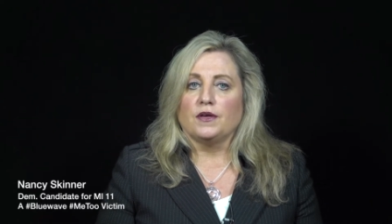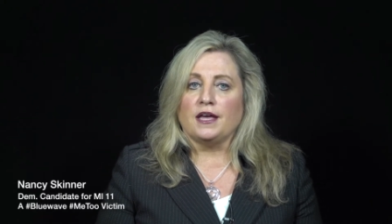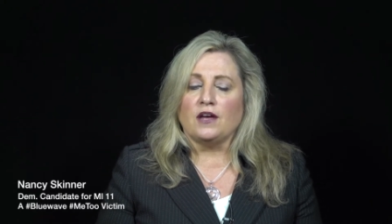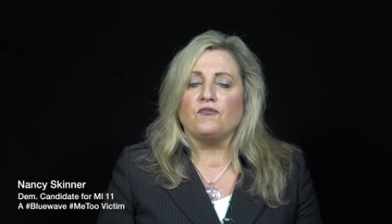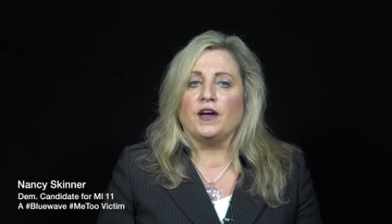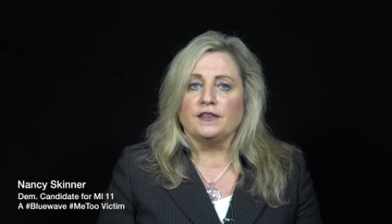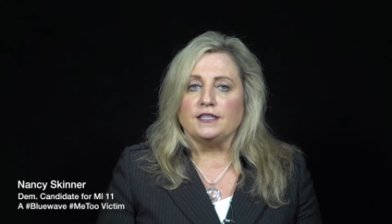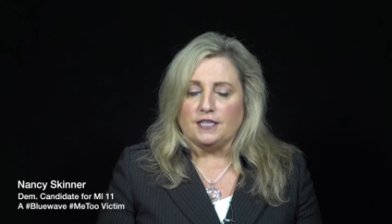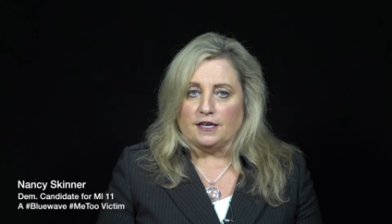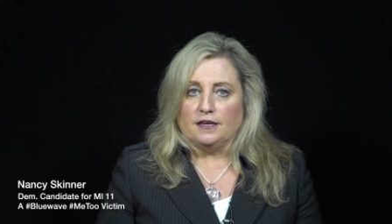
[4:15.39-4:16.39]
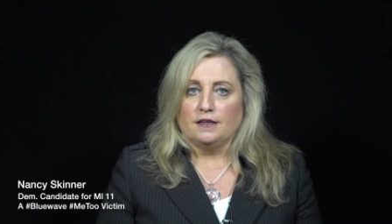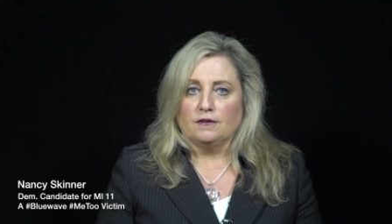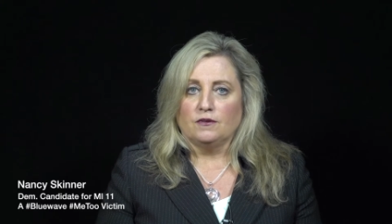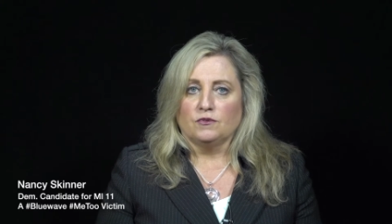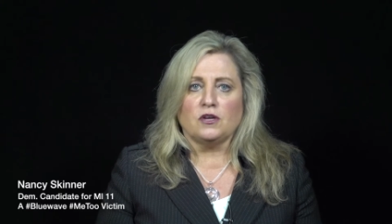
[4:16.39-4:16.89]
And I finally did,
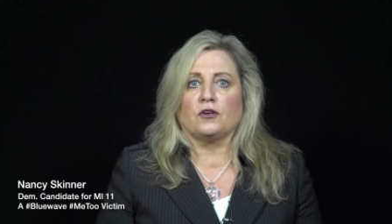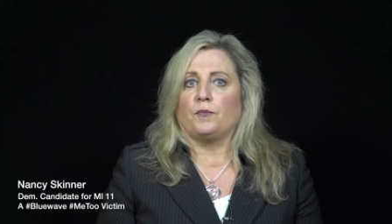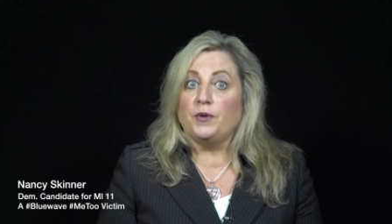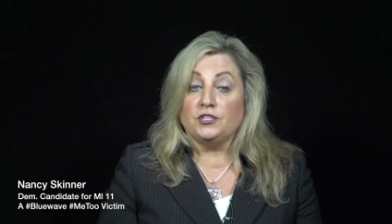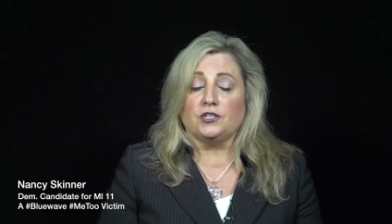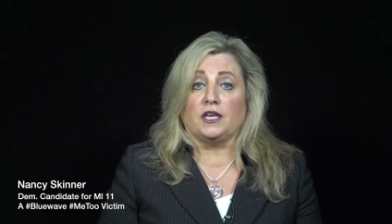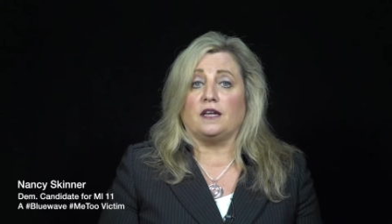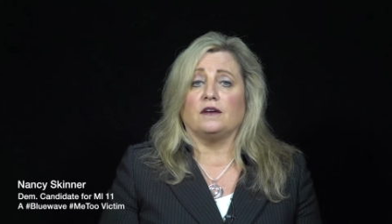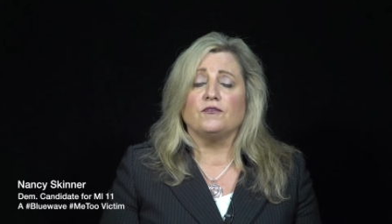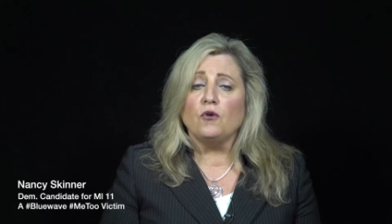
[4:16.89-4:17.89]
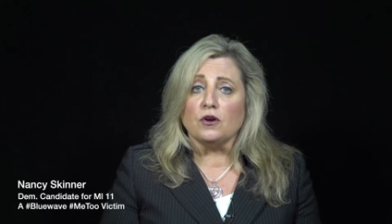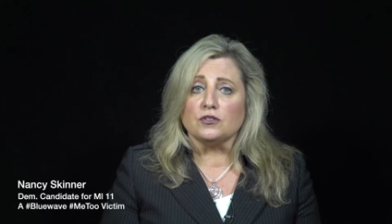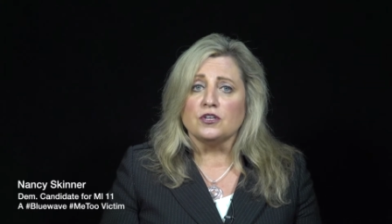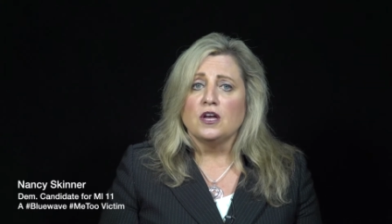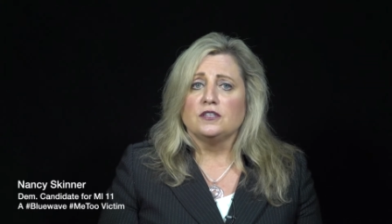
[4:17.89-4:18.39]
without capitulating, of
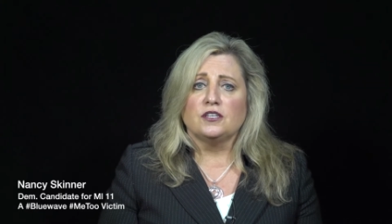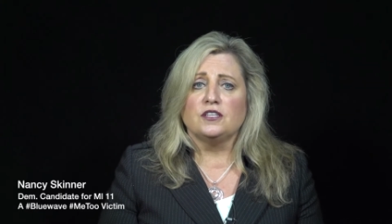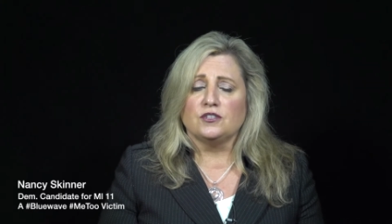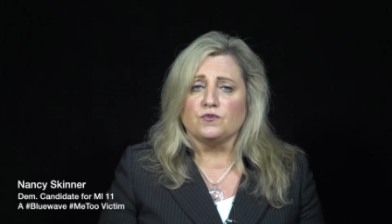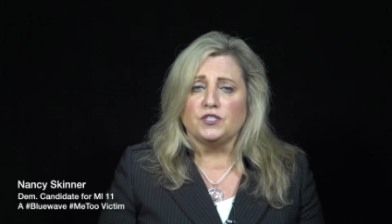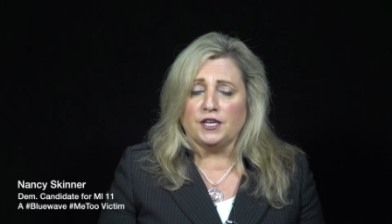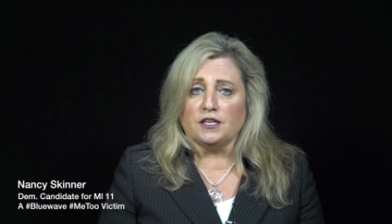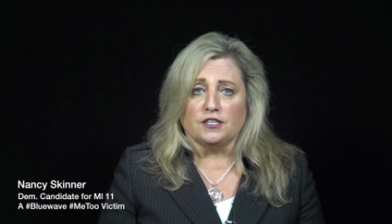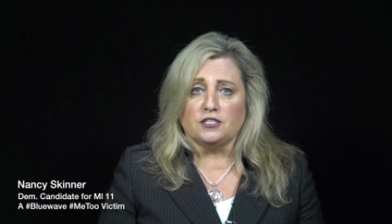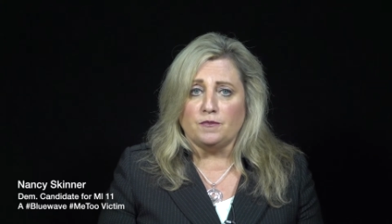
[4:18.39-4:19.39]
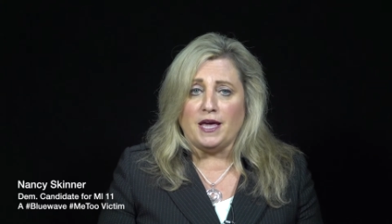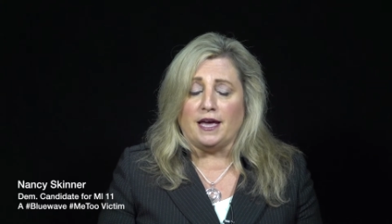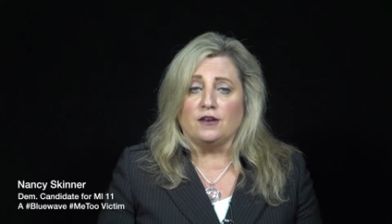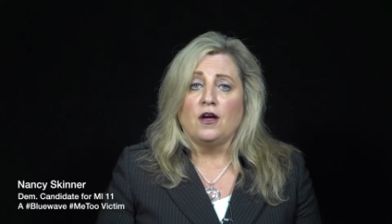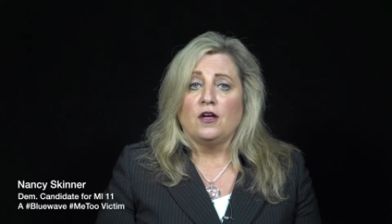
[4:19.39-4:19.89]
course, to this ridiculous
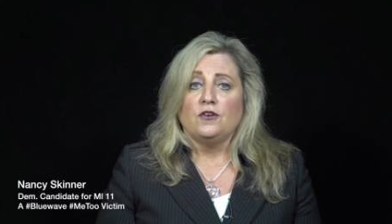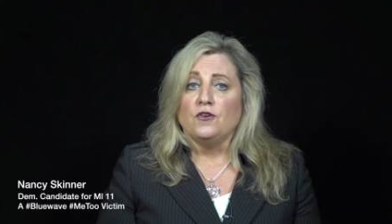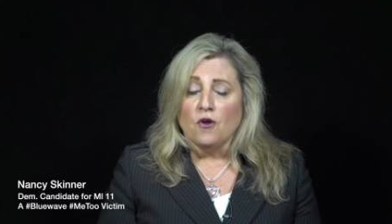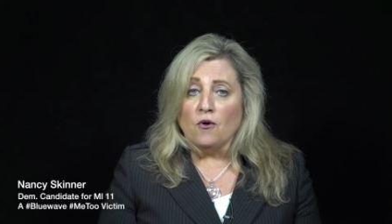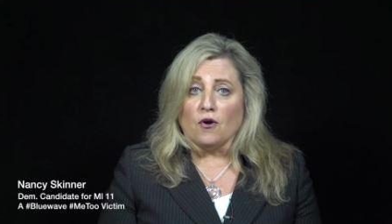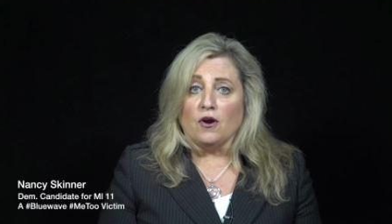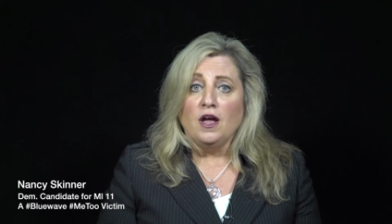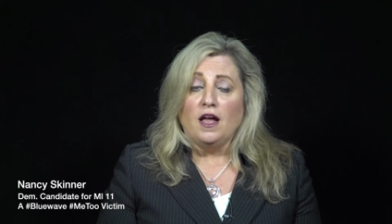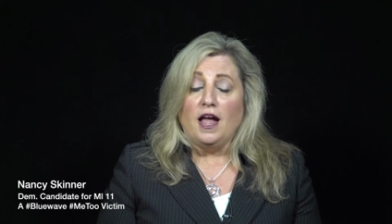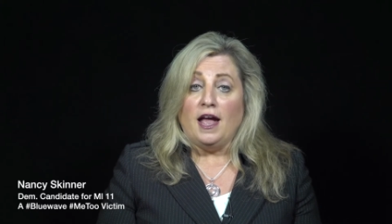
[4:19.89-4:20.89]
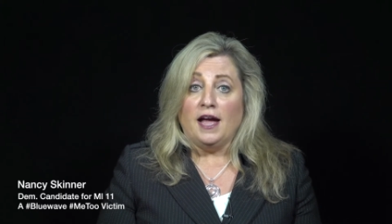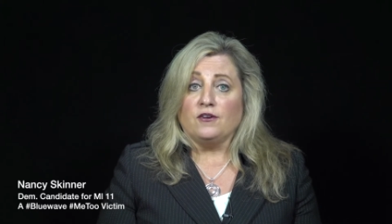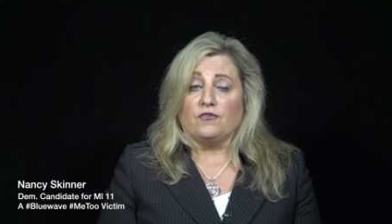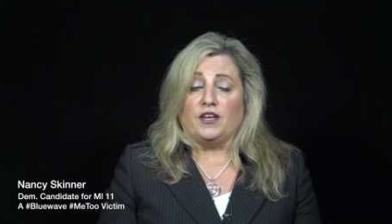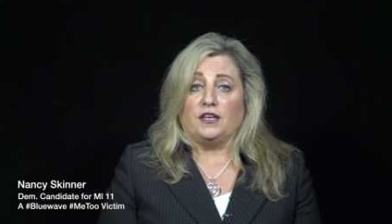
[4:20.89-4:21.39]
demand, nor
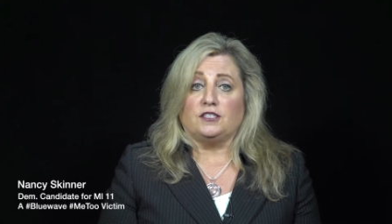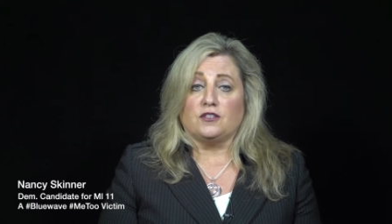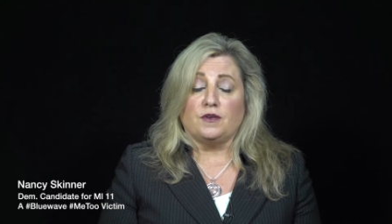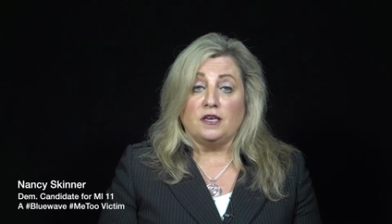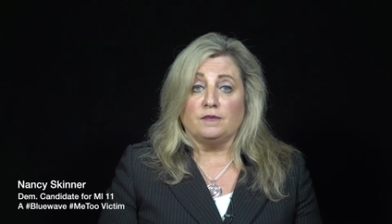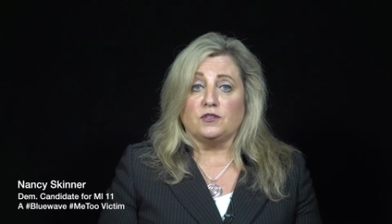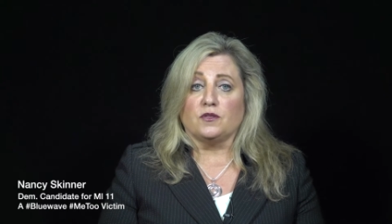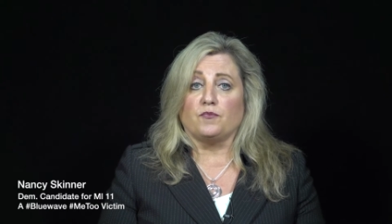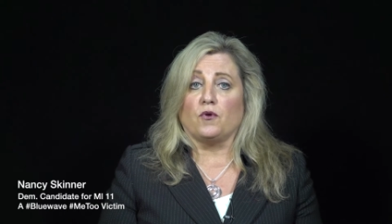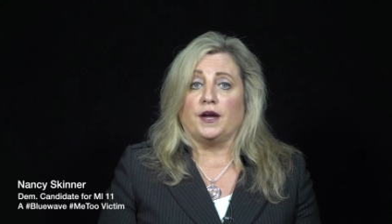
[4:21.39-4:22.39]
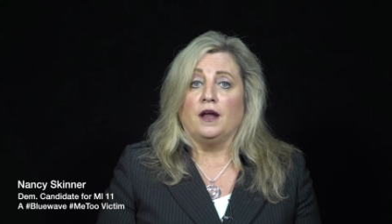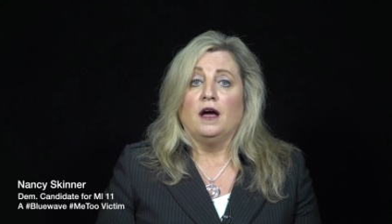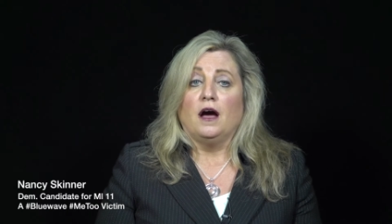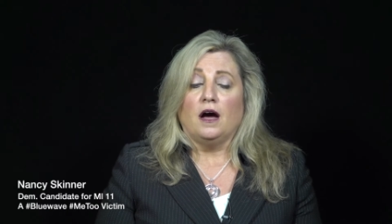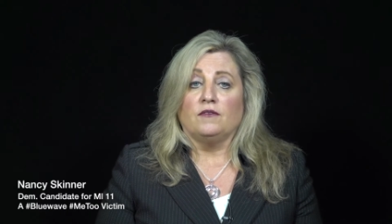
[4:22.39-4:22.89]
aggravating him to the point
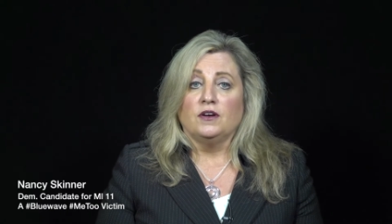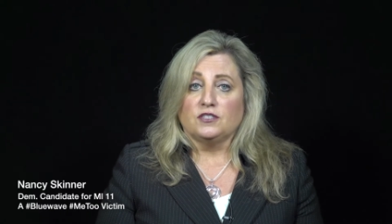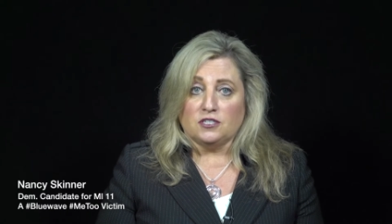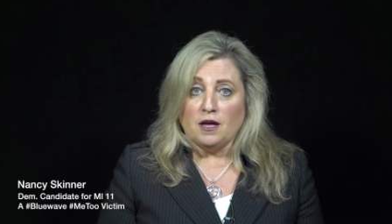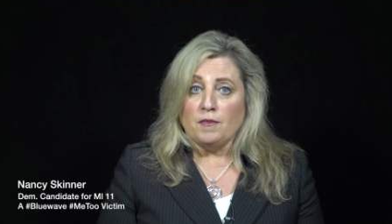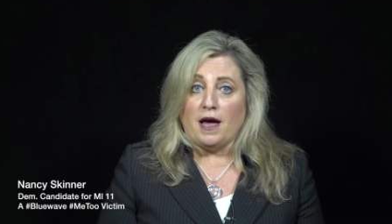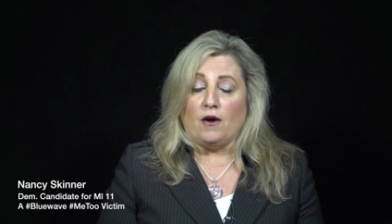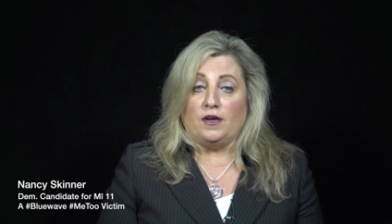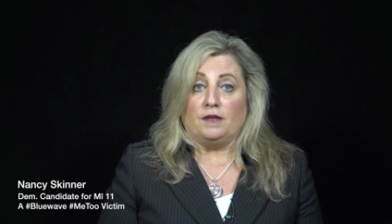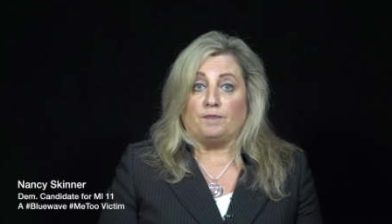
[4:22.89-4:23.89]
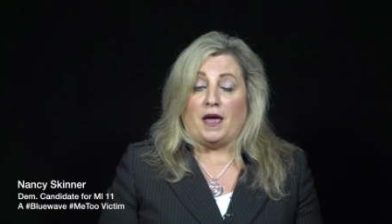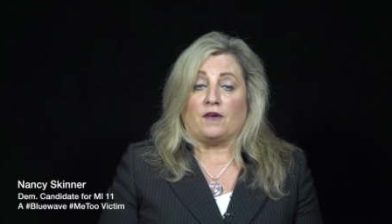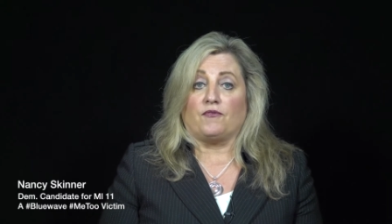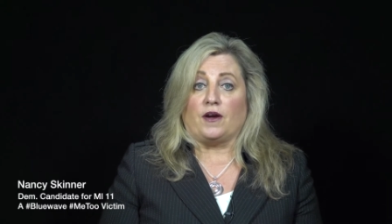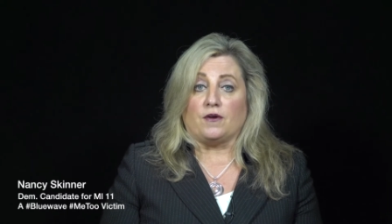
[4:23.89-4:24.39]
of somehow it
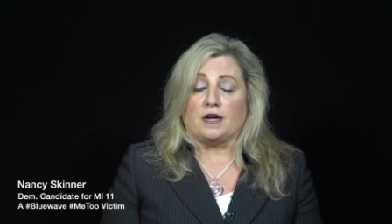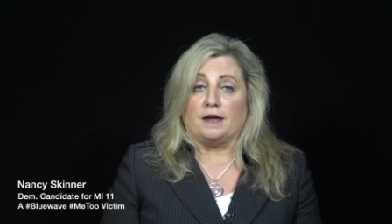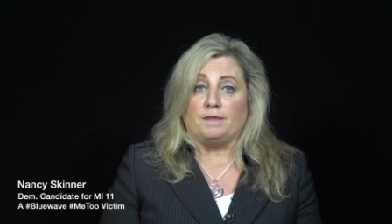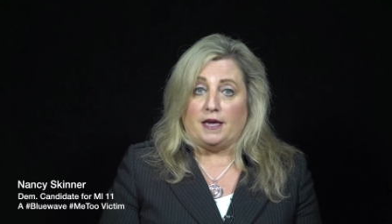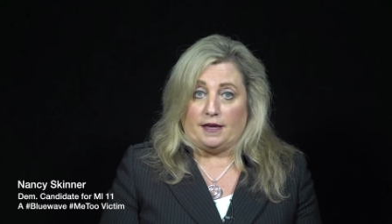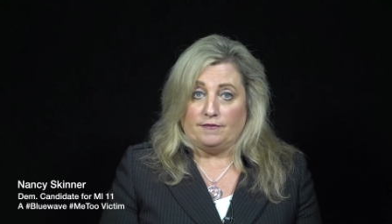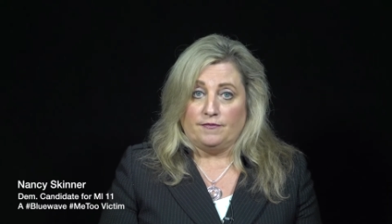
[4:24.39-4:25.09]
backfiring on me.